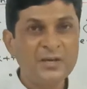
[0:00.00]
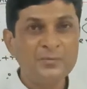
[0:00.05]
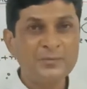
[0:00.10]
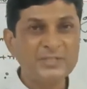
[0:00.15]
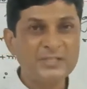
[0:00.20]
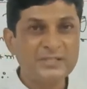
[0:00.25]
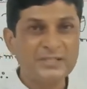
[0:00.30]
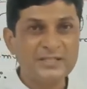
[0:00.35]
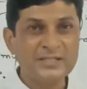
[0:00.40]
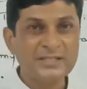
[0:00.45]

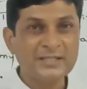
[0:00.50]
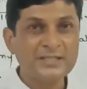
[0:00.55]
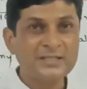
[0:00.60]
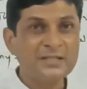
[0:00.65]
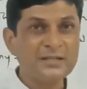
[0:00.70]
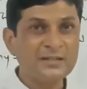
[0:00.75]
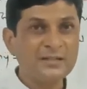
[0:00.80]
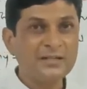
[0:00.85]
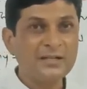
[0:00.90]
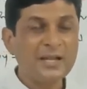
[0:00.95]
Means this
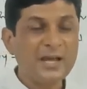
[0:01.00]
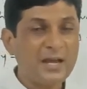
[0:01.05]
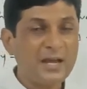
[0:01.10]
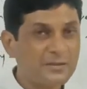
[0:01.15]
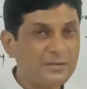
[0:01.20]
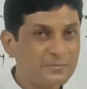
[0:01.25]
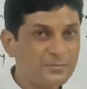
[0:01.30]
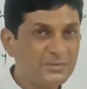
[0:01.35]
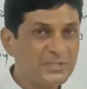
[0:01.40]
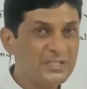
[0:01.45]
is
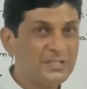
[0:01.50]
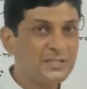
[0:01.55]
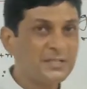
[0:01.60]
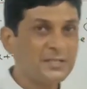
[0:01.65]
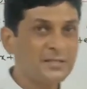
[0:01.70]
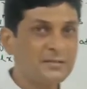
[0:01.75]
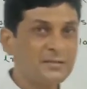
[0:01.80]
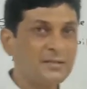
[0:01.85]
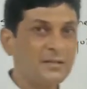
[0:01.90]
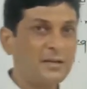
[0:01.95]

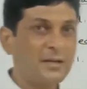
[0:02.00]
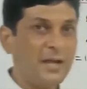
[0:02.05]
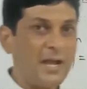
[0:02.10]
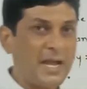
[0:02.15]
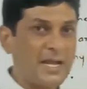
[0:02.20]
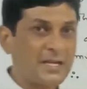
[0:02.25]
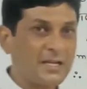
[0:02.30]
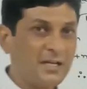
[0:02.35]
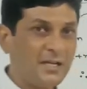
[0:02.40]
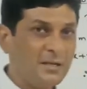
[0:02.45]
the
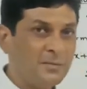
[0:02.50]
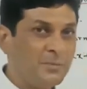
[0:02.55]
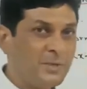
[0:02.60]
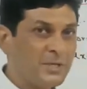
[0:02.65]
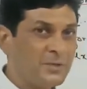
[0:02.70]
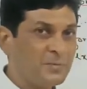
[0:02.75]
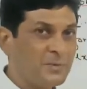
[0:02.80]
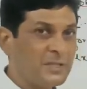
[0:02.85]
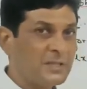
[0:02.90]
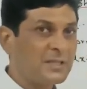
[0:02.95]
angle
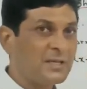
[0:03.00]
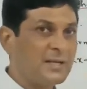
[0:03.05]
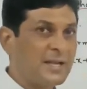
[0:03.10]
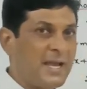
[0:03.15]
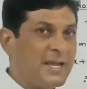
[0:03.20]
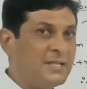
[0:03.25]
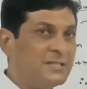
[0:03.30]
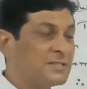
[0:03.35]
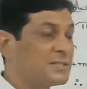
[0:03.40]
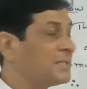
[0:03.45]
between the
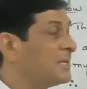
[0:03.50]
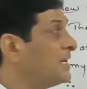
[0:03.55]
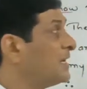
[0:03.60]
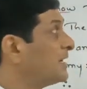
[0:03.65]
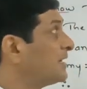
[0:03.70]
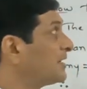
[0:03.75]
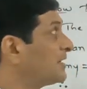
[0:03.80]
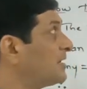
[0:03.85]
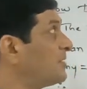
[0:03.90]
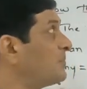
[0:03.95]
lines
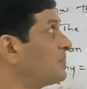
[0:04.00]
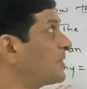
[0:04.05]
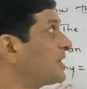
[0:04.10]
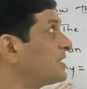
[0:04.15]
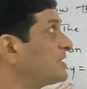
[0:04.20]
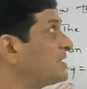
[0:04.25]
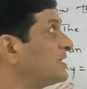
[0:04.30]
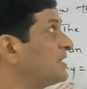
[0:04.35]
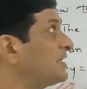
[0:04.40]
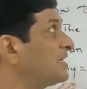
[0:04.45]

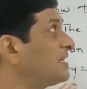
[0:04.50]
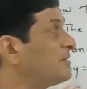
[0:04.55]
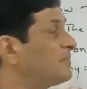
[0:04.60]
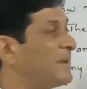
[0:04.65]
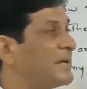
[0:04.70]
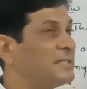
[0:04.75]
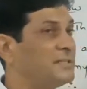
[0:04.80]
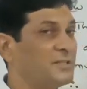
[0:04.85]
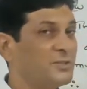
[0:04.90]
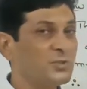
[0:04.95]
represented
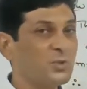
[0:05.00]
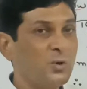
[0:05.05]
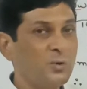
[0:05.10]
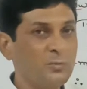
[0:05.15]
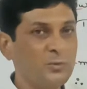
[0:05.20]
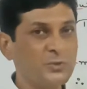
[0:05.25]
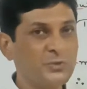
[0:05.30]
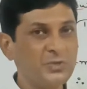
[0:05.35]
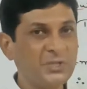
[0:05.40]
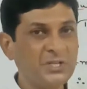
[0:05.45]
by this
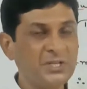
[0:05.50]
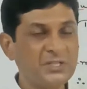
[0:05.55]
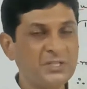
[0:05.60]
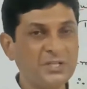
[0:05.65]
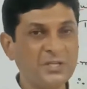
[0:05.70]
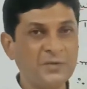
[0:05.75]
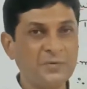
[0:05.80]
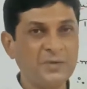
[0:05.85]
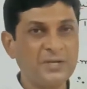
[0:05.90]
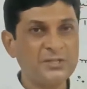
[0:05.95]

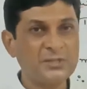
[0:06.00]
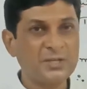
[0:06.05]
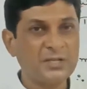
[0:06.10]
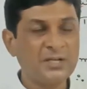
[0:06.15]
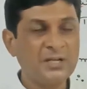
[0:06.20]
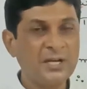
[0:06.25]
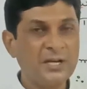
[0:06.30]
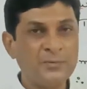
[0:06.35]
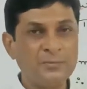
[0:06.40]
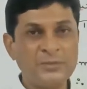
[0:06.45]
homogeneous
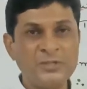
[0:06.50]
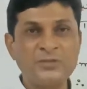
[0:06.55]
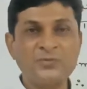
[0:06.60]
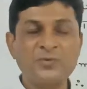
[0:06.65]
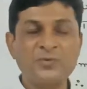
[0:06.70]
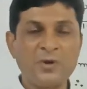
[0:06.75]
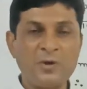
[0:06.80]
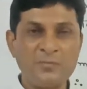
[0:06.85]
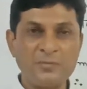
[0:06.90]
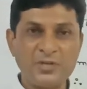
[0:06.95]
equation. Means
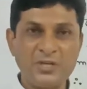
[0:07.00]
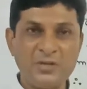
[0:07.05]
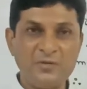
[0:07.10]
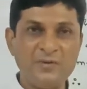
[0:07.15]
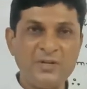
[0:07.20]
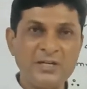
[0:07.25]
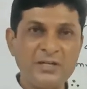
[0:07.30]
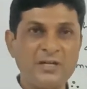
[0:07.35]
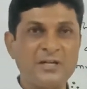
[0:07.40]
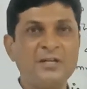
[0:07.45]
from
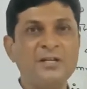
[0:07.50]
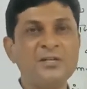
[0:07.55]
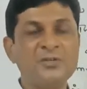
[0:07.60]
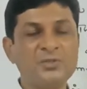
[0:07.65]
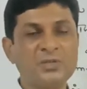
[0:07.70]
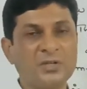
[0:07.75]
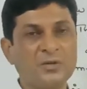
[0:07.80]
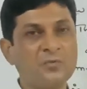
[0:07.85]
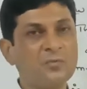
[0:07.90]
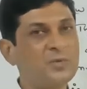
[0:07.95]
given
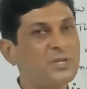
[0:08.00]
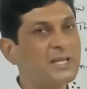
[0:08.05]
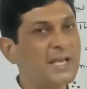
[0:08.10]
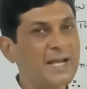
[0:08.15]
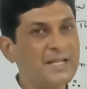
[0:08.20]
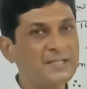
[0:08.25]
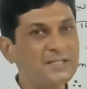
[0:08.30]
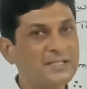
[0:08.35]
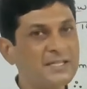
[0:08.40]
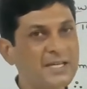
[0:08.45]
condition we
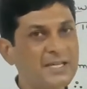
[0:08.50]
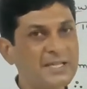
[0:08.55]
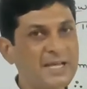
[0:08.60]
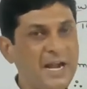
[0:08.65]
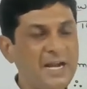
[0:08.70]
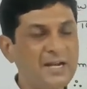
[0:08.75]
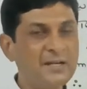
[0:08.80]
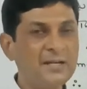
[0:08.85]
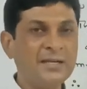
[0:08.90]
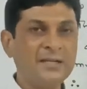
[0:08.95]
can say
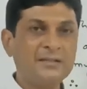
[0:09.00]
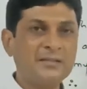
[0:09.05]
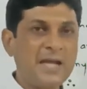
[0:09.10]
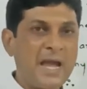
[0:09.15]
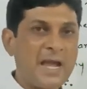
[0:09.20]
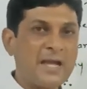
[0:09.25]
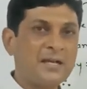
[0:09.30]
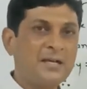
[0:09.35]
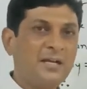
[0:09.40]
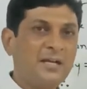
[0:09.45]
that
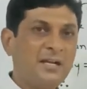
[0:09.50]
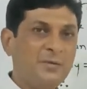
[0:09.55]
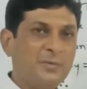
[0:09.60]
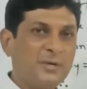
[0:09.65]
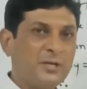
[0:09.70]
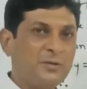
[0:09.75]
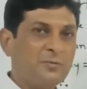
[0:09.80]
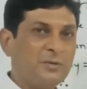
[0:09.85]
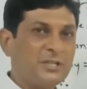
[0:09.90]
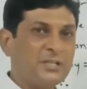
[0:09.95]
the angle
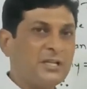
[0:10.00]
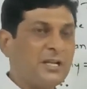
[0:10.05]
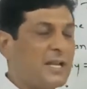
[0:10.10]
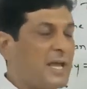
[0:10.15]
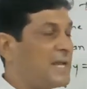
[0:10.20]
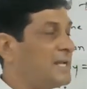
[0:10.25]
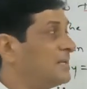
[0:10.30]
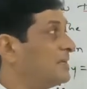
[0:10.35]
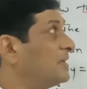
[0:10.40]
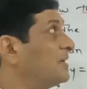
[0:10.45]
between the
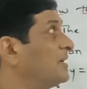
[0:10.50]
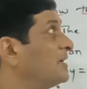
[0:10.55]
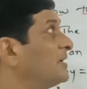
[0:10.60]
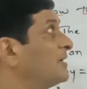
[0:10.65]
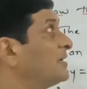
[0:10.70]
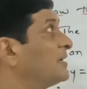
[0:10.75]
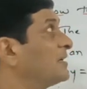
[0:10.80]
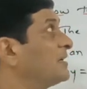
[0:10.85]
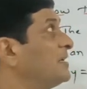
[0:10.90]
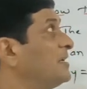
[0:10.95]
line
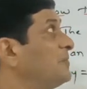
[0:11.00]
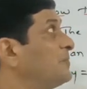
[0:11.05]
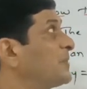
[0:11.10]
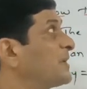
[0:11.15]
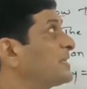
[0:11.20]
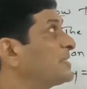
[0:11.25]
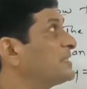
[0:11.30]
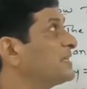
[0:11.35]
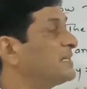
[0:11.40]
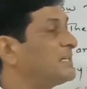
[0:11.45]

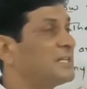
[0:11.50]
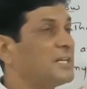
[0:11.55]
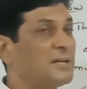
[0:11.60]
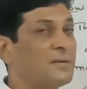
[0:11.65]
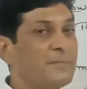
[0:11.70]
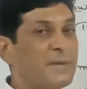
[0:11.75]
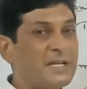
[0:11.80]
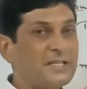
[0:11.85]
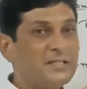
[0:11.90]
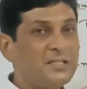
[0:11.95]

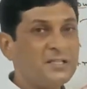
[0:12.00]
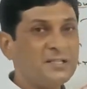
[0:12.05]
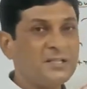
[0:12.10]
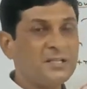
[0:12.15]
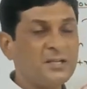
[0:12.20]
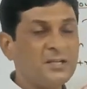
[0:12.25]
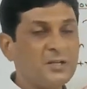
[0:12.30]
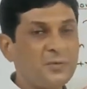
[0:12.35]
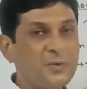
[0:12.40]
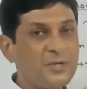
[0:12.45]
represented by
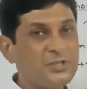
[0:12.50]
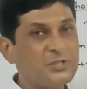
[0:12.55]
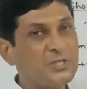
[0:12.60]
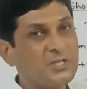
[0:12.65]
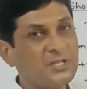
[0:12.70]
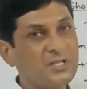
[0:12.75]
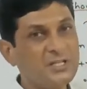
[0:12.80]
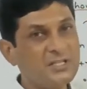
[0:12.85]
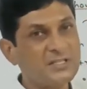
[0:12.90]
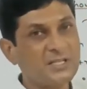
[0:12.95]
this
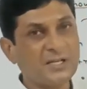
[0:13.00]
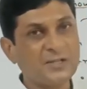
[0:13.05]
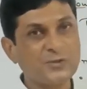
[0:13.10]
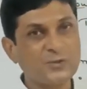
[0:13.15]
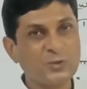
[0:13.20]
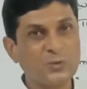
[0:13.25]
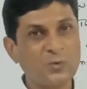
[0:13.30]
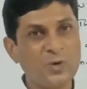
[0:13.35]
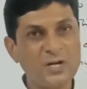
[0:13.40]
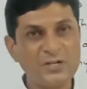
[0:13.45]
equation is
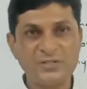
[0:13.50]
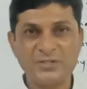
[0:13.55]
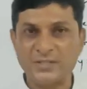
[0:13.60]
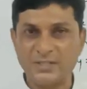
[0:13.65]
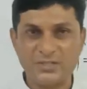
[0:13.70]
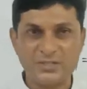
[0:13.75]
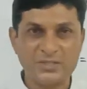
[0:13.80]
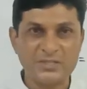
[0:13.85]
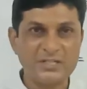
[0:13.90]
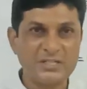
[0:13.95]
also what?
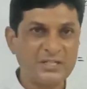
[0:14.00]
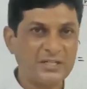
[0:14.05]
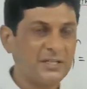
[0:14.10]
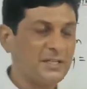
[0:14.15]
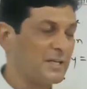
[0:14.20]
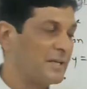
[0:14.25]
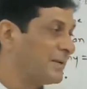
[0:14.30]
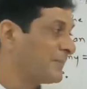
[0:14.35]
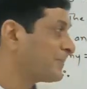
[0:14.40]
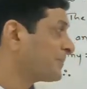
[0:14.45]
60
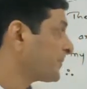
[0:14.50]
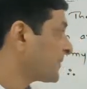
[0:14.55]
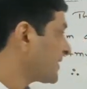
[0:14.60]
degree.